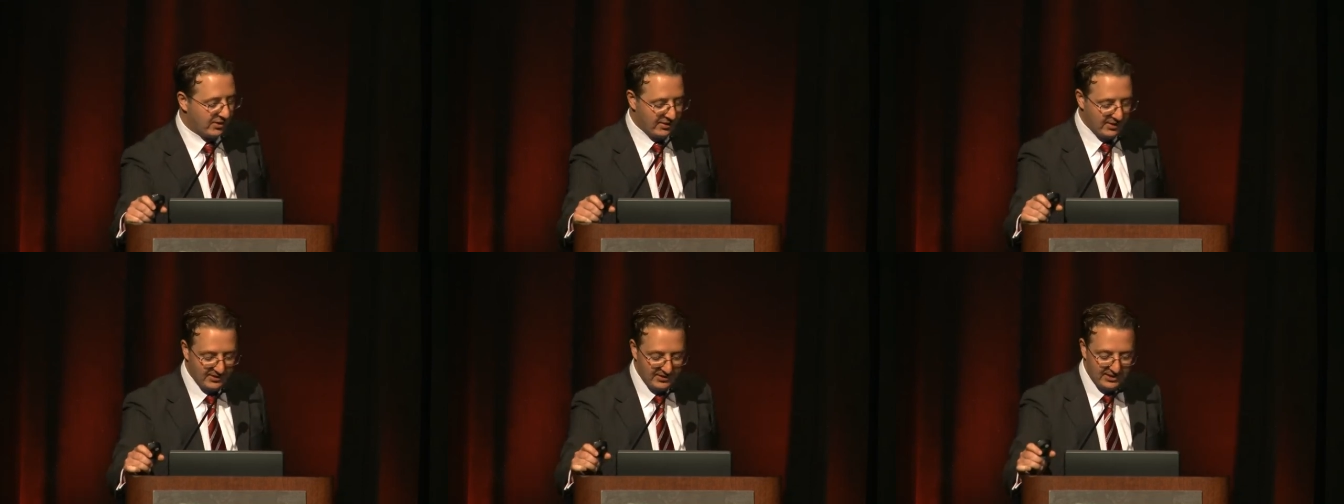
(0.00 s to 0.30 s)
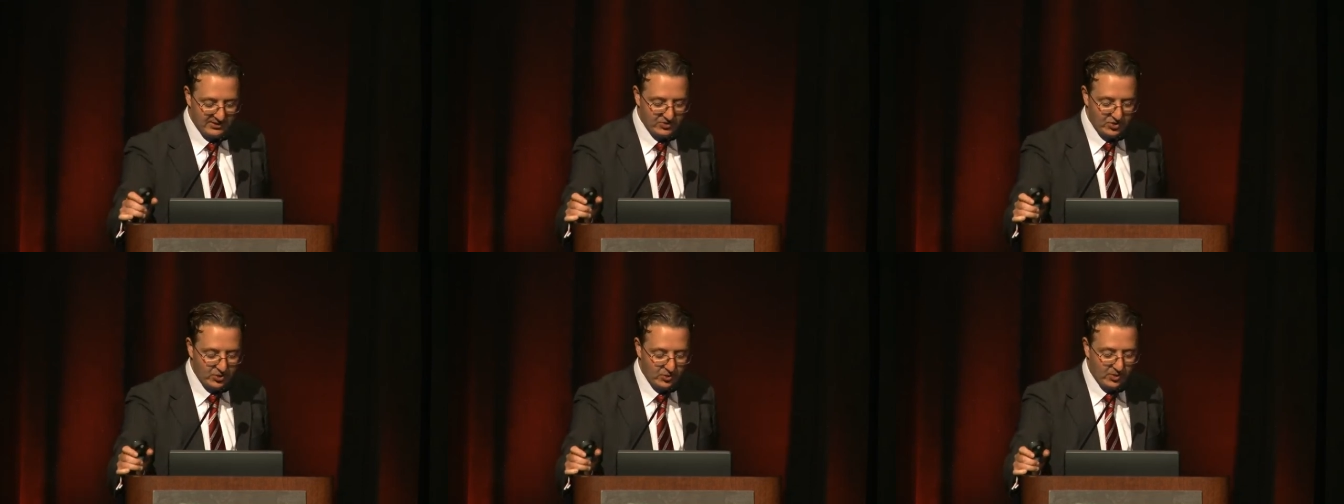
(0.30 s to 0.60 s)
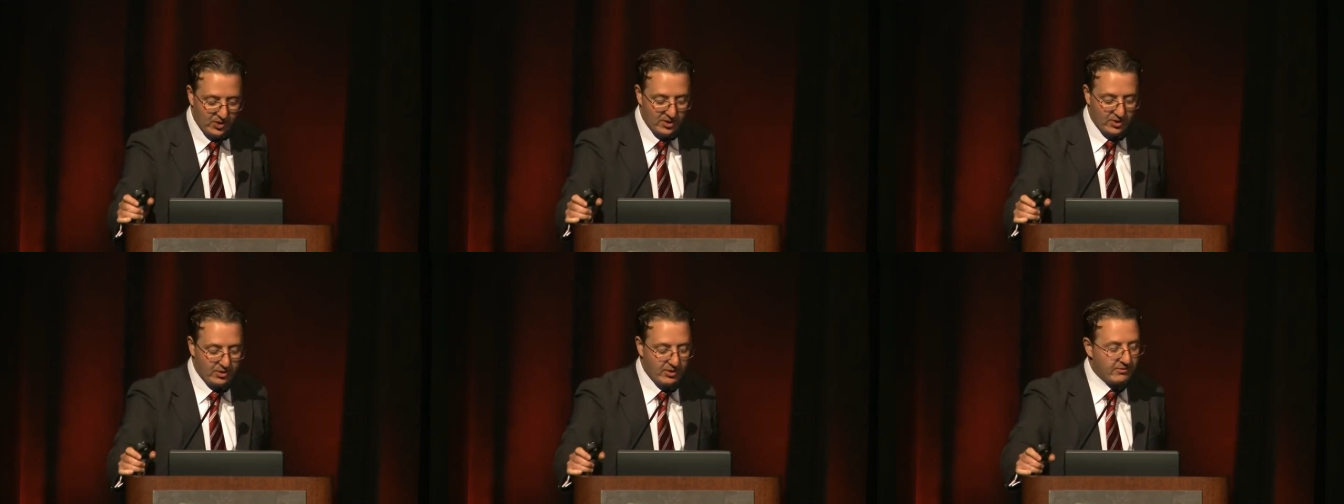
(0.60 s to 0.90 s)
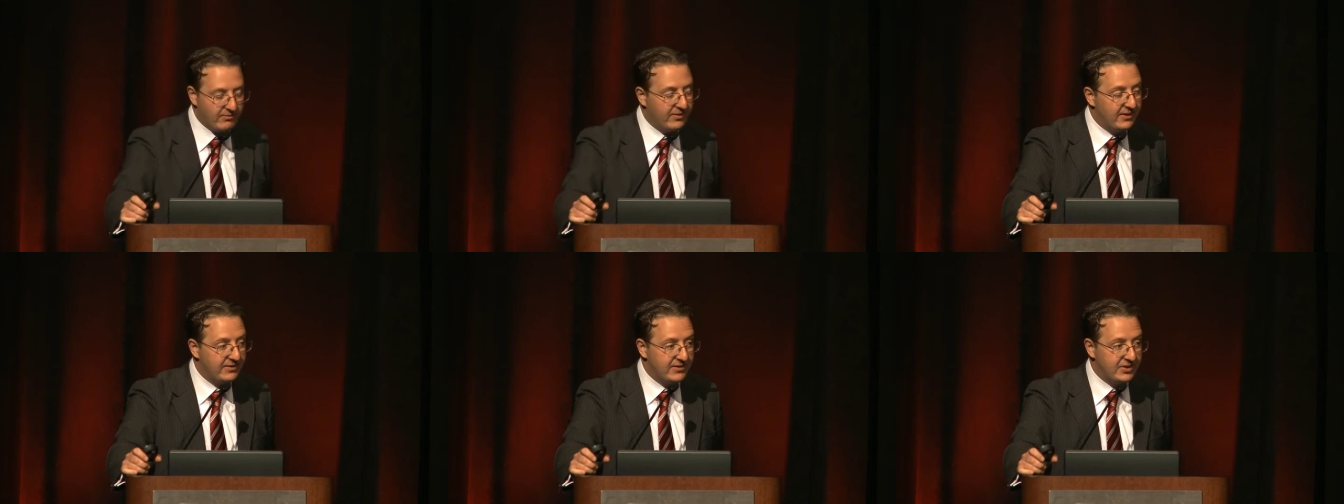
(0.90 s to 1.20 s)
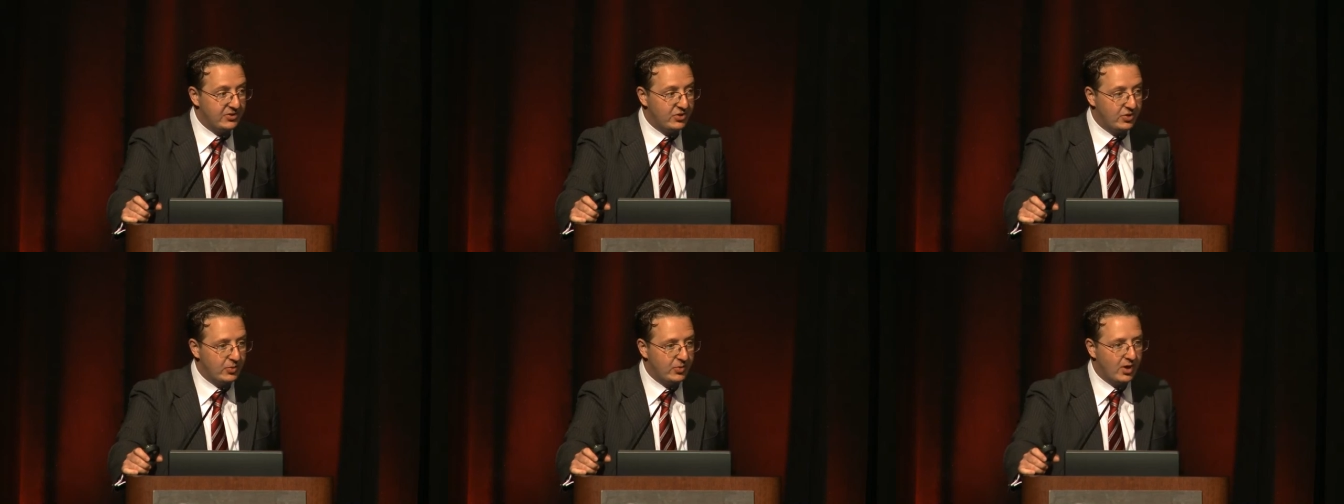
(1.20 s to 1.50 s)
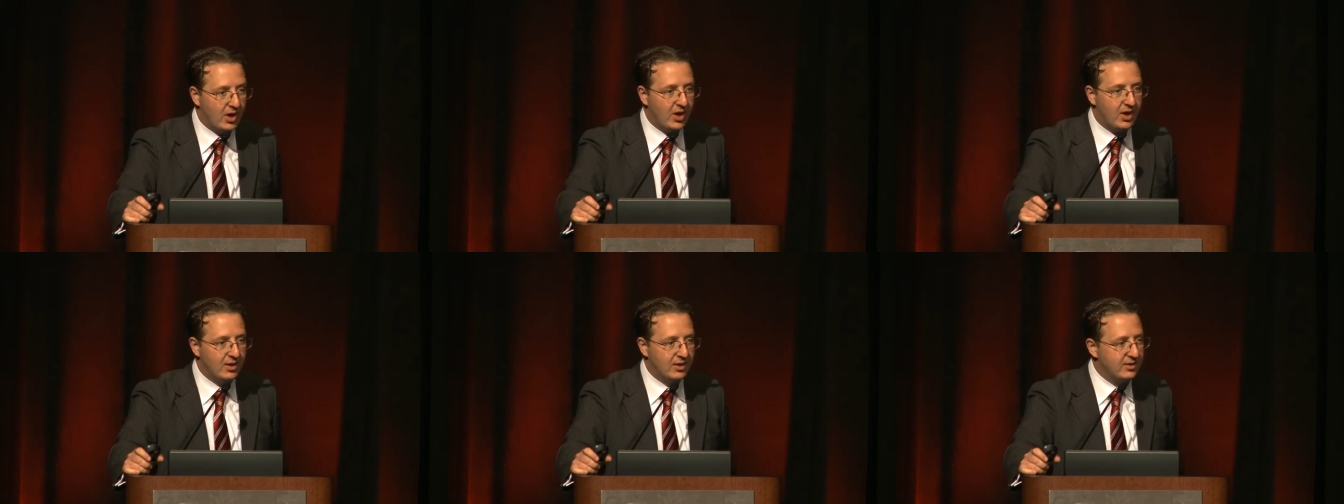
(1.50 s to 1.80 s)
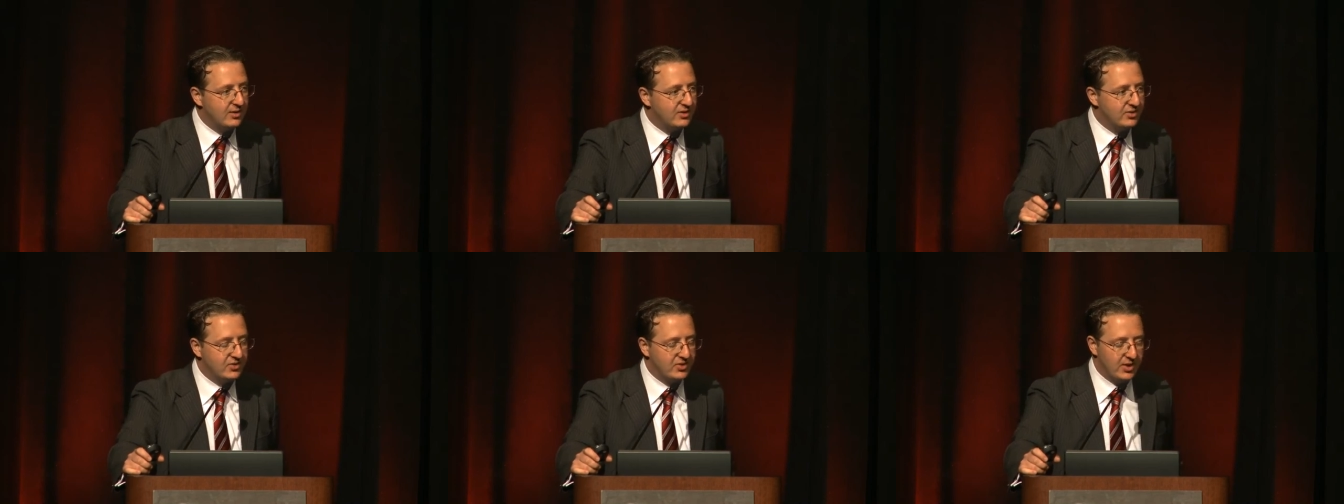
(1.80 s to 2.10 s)
than that
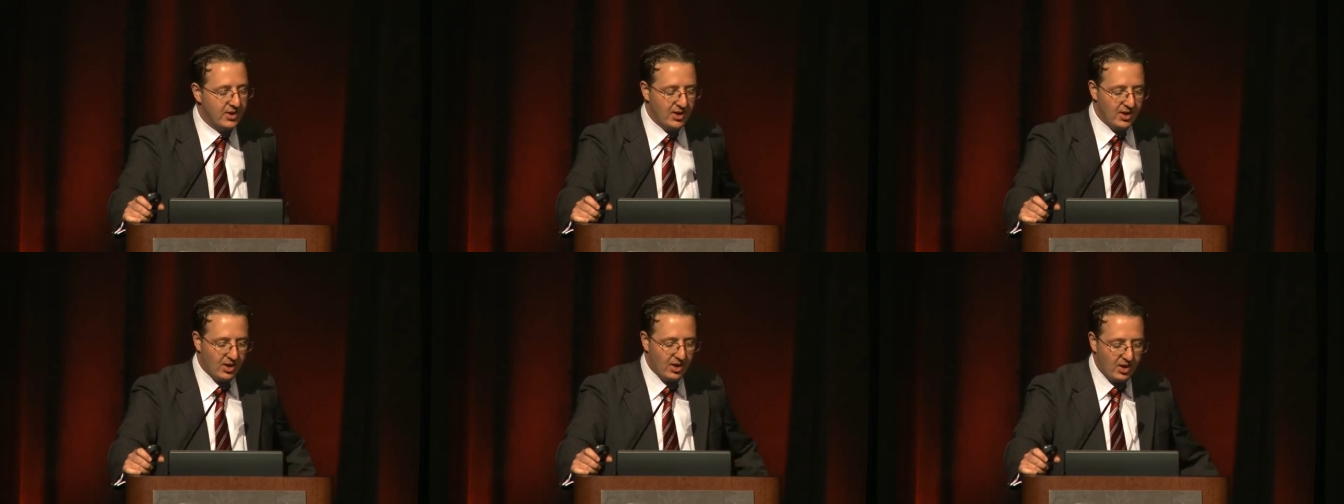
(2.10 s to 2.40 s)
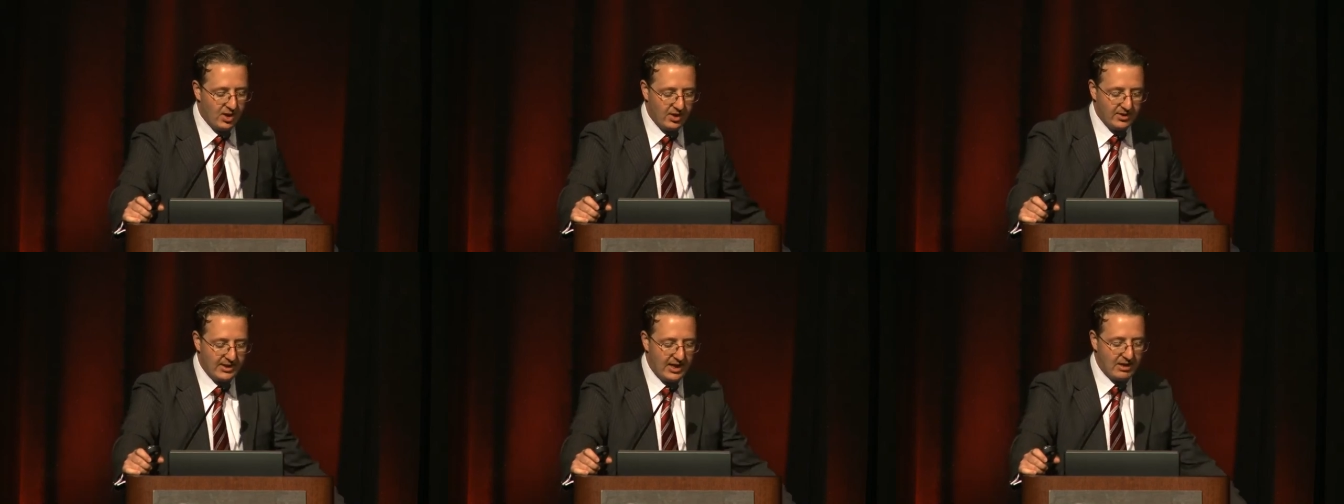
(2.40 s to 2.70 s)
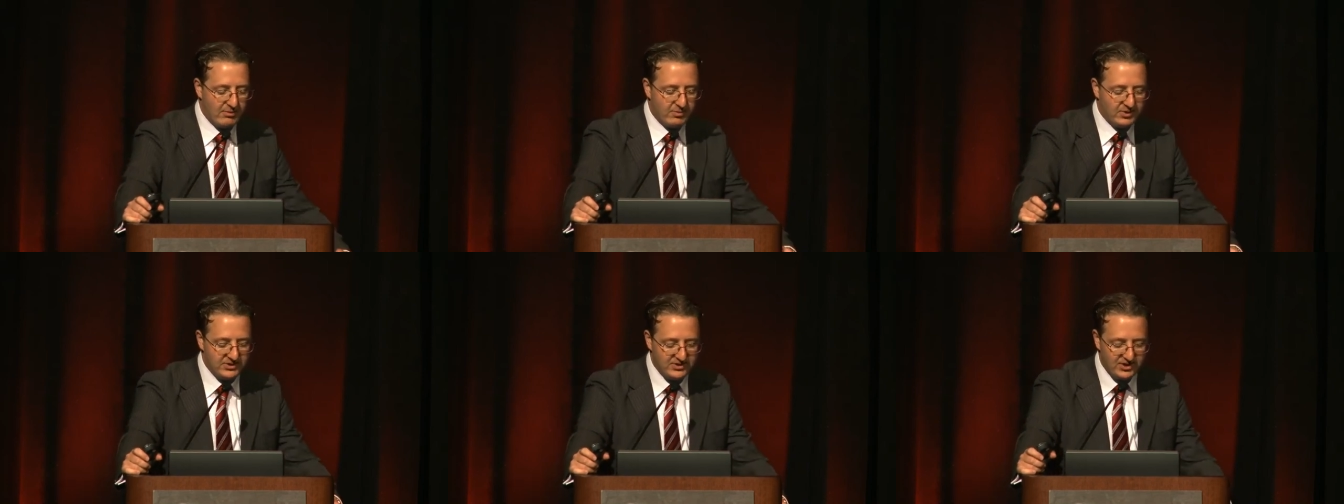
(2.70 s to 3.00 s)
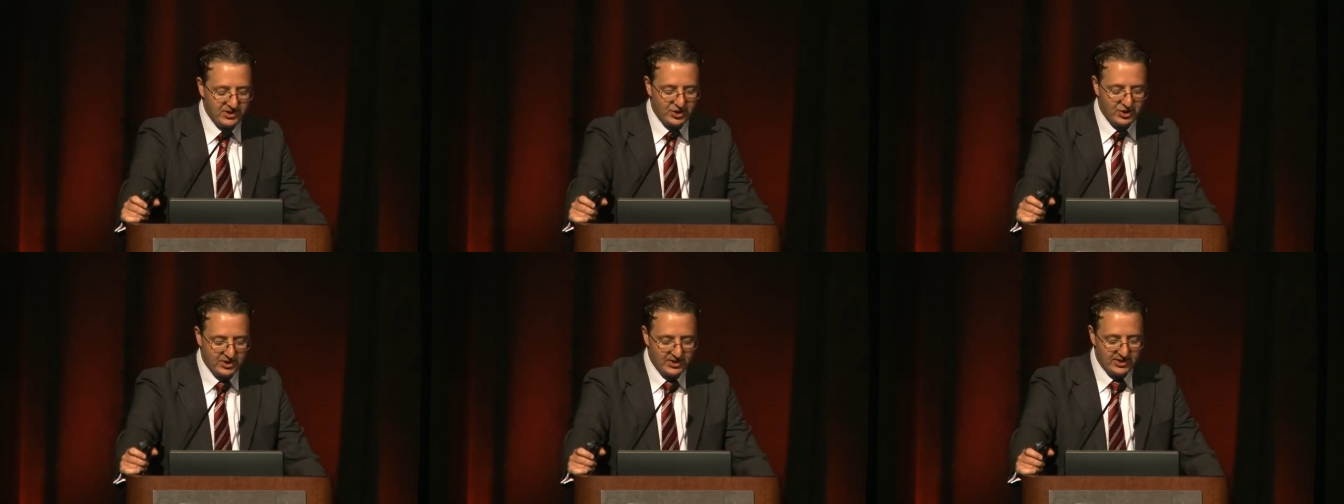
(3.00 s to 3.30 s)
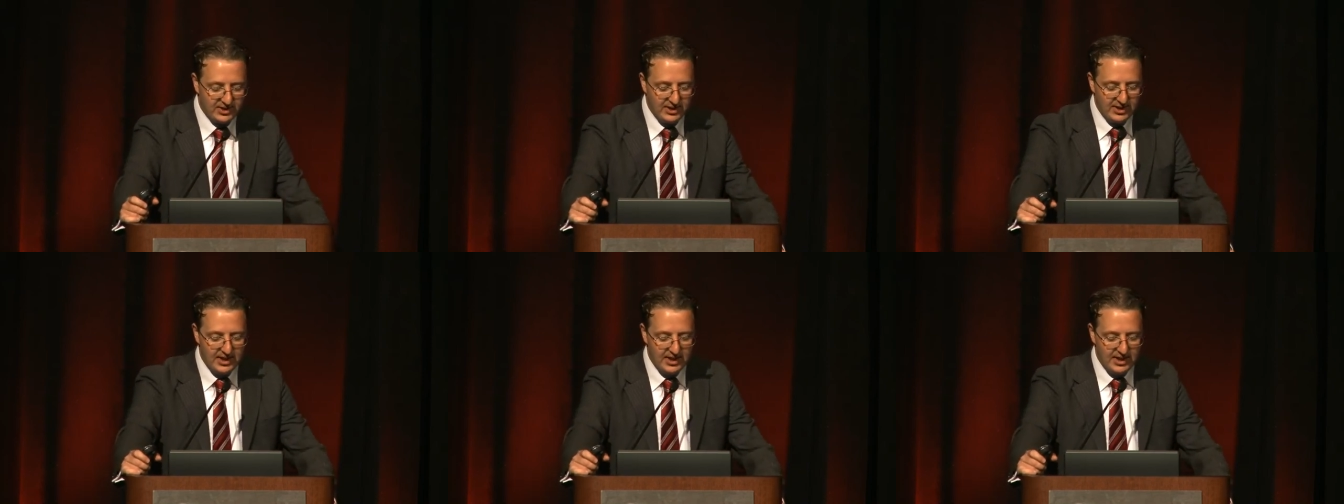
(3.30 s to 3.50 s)
$252 on that position.